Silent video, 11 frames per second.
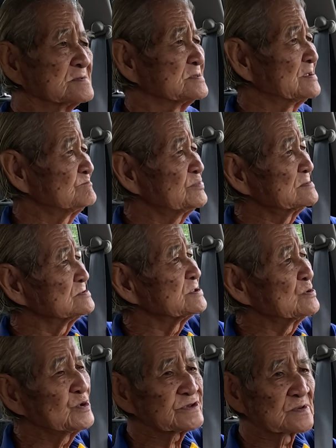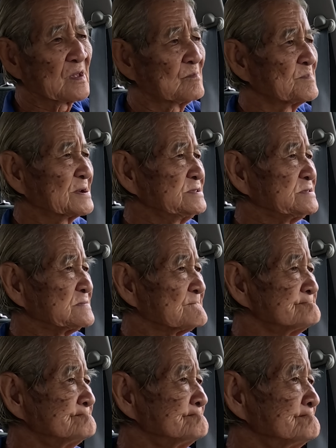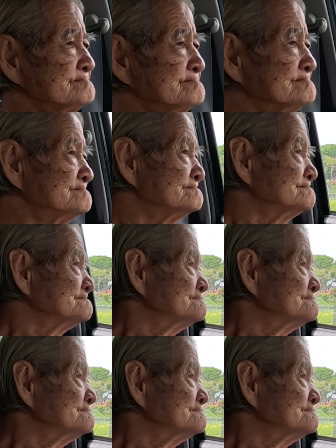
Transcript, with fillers: Nobody. they built, they waste a lot of money. On when did they